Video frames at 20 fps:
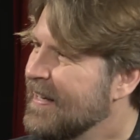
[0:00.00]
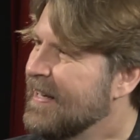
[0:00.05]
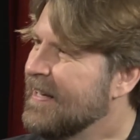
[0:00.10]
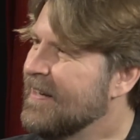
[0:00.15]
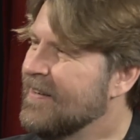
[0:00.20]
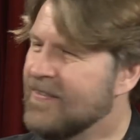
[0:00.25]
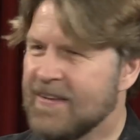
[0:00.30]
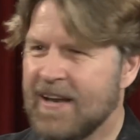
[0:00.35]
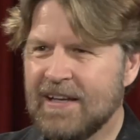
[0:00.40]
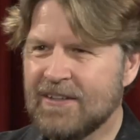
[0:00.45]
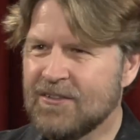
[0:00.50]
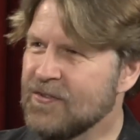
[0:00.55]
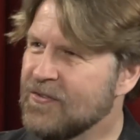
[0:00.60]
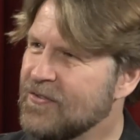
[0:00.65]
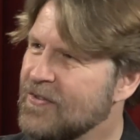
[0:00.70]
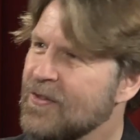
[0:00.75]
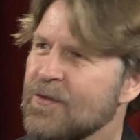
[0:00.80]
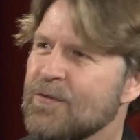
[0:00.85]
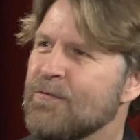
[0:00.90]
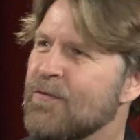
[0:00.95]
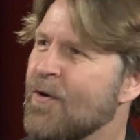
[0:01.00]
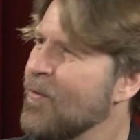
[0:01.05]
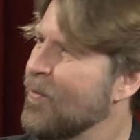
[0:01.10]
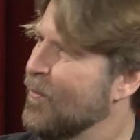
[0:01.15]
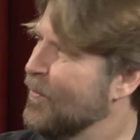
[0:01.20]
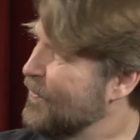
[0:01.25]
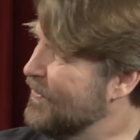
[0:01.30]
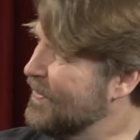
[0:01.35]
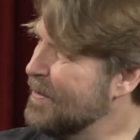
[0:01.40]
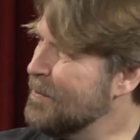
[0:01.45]
And it's not just in the
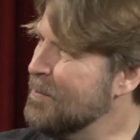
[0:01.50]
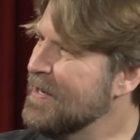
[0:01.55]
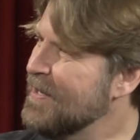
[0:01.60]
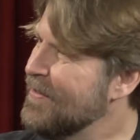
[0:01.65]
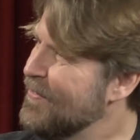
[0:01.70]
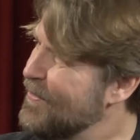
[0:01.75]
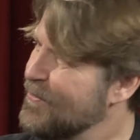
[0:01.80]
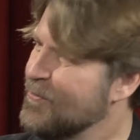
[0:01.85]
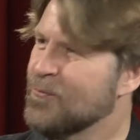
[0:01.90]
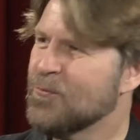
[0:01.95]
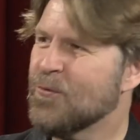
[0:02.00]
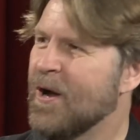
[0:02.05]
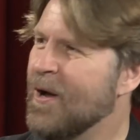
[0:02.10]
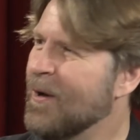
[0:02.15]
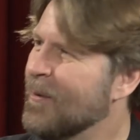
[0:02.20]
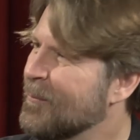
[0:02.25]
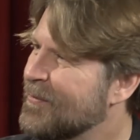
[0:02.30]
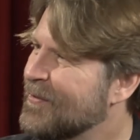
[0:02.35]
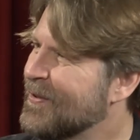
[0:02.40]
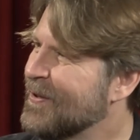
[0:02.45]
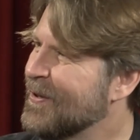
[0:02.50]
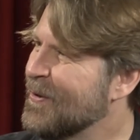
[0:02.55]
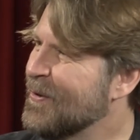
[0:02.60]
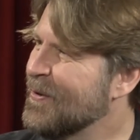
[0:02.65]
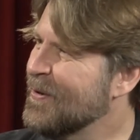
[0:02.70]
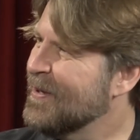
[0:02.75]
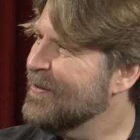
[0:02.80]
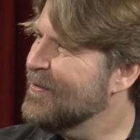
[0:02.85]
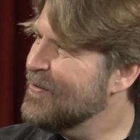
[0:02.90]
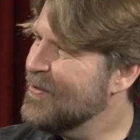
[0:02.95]
vocals, it can be in the drums. You
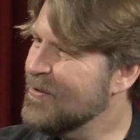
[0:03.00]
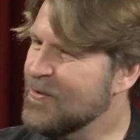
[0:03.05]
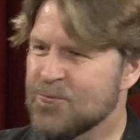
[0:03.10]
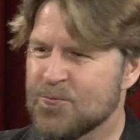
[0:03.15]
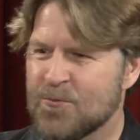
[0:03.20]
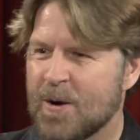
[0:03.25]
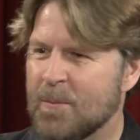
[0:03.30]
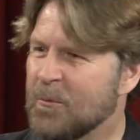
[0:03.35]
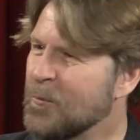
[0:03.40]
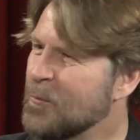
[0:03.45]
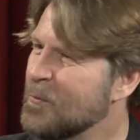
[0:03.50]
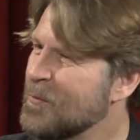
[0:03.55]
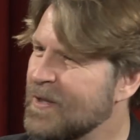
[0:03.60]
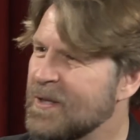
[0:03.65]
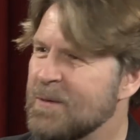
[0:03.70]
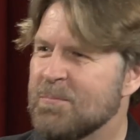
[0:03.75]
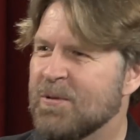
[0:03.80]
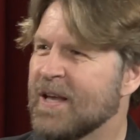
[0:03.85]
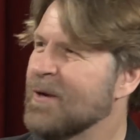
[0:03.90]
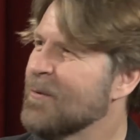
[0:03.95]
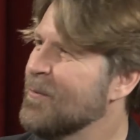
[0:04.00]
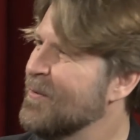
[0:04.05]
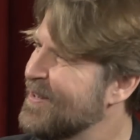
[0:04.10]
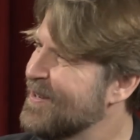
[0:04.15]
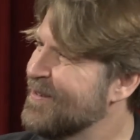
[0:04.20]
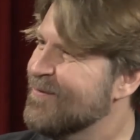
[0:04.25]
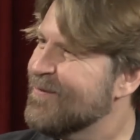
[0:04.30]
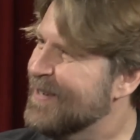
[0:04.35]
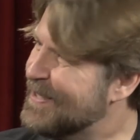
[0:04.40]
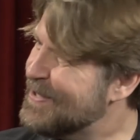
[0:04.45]
know, is the drummer really playing with
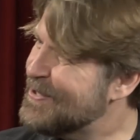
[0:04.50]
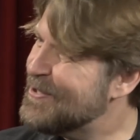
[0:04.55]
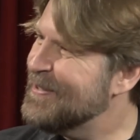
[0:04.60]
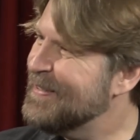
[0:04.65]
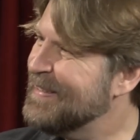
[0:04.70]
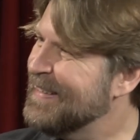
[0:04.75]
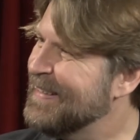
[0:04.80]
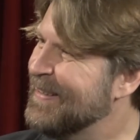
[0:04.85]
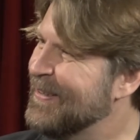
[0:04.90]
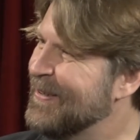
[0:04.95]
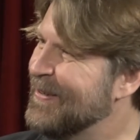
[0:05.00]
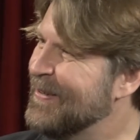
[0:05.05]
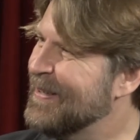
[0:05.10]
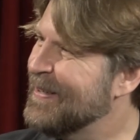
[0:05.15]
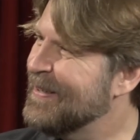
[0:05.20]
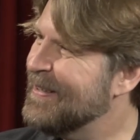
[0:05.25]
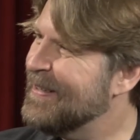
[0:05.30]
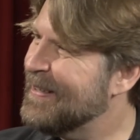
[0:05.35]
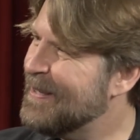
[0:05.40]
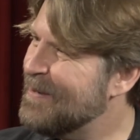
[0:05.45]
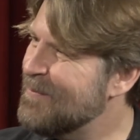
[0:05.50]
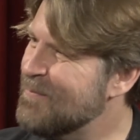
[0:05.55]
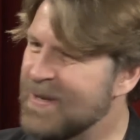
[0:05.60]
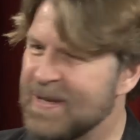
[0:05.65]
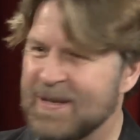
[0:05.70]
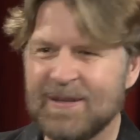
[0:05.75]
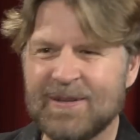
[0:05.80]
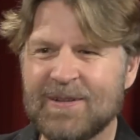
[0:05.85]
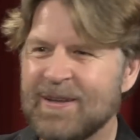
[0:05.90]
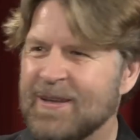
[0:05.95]
conviction? You know, it, it can
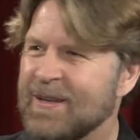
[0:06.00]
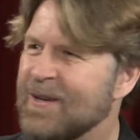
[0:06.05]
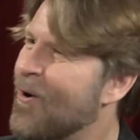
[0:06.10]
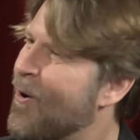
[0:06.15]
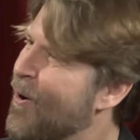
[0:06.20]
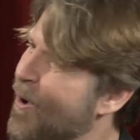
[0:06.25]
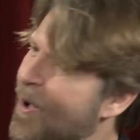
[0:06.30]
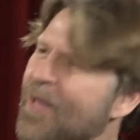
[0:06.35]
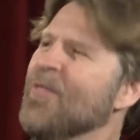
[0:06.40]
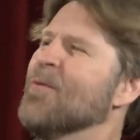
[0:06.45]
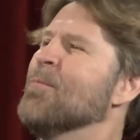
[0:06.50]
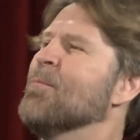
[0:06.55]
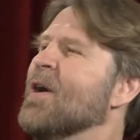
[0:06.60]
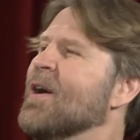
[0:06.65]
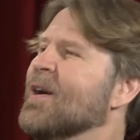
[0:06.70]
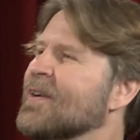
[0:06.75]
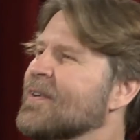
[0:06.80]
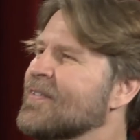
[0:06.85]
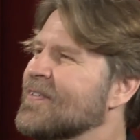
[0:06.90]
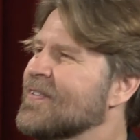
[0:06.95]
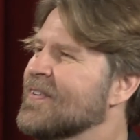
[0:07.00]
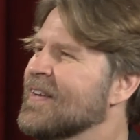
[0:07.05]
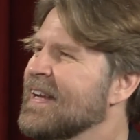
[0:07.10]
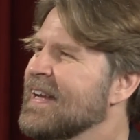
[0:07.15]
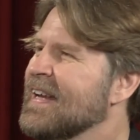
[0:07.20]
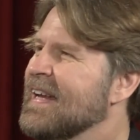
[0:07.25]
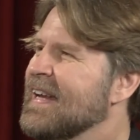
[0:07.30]
be in, in all the parts.